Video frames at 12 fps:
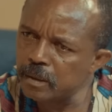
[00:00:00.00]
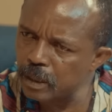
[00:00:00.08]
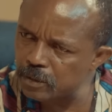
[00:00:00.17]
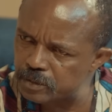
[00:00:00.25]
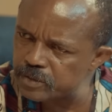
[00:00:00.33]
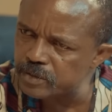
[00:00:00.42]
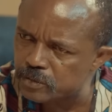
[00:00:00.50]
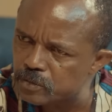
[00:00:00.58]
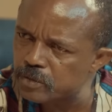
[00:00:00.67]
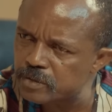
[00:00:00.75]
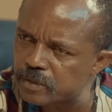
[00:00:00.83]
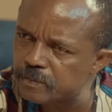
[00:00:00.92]
Are you listening to
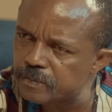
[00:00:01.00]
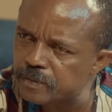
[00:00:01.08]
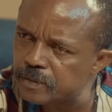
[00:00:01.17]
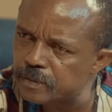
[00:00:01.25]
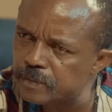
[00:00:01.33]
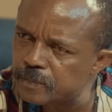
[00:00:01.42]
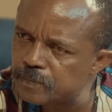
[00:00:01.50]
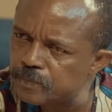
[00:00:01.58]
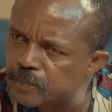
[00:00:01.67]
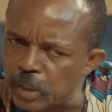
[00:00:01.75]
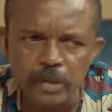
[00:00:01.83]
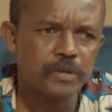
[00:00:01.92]
yourself?
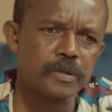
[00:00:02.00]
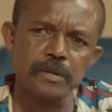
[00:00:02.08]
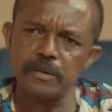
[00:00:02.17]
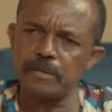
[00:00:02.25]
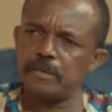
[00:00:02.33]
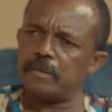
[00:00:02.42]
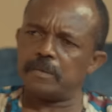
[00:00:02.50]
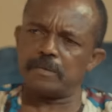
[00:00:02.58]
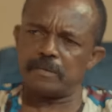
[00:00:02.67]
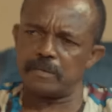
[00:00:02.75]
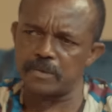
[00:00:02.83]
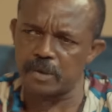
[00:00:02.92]
You see,
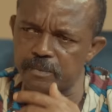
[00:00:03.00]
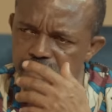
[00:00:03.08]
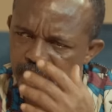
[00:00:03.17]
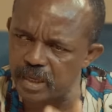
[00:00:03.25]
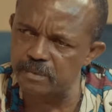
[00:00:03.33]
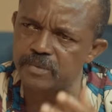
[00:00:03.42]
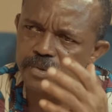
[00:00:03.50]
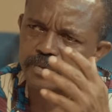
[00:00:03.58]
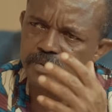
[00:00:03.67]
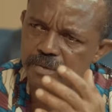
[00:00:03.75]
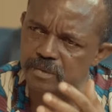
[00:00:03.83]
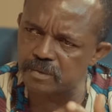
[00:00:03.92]

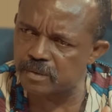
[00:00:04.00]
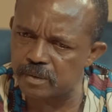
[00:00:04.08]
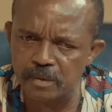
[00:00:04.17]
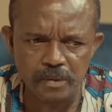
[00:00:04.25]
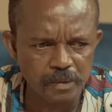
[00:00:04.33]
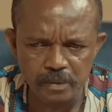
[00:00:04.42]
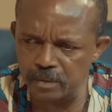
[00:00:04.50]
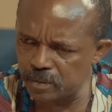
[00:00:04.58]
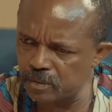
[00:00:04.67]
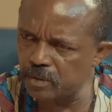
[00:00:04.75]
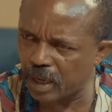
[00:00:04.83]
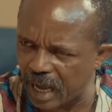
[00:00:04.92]
sometimes
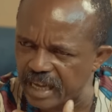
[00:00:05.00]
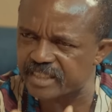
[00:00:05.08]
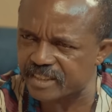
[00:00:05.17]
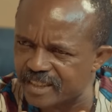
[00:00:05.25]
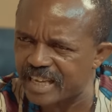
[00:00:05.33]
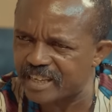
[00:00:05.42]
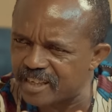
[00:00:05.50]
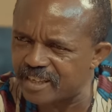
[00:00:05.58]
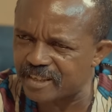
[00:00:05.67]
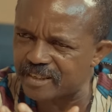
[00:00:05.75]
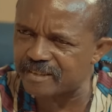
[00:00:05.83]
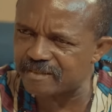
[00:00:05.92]
you act
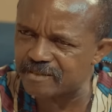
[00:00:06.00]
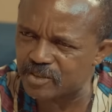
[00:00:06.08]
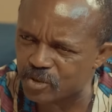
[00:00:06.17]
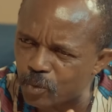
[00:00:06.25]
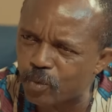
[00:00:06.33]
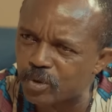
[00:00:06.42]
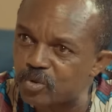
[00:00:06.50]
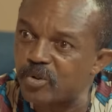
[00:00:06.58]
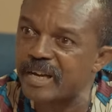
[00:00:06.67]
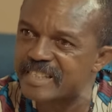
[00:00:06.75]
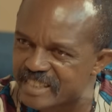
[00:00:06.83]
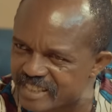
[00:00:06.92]
like someone who
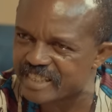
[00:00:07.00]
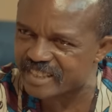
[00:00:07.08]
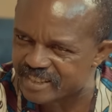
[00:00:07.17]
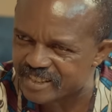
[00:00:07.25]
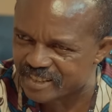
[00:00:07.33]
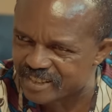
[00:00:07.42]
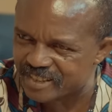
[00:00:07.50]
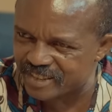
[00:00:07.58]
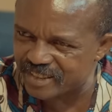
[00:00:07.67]
has sense.